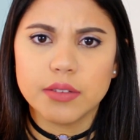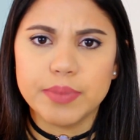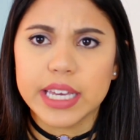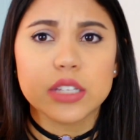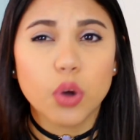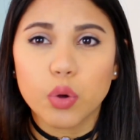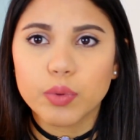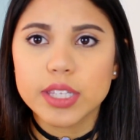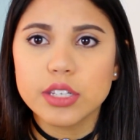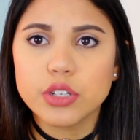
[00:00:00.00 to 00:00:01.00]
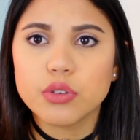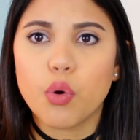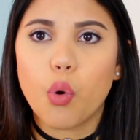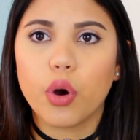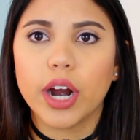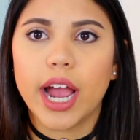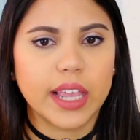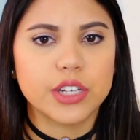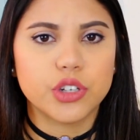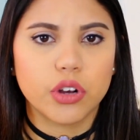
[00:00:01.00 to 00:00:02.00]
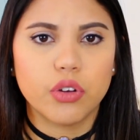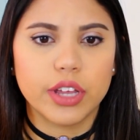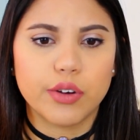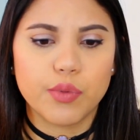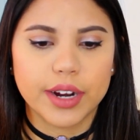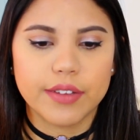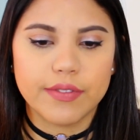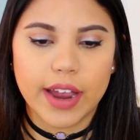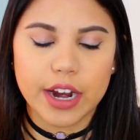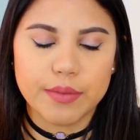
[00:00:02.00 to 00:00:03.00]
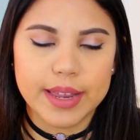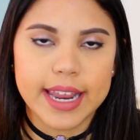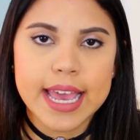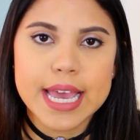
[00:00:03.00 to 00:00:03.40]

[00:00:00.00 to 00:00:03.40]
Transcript: being told what to do, or I struggle in a work environment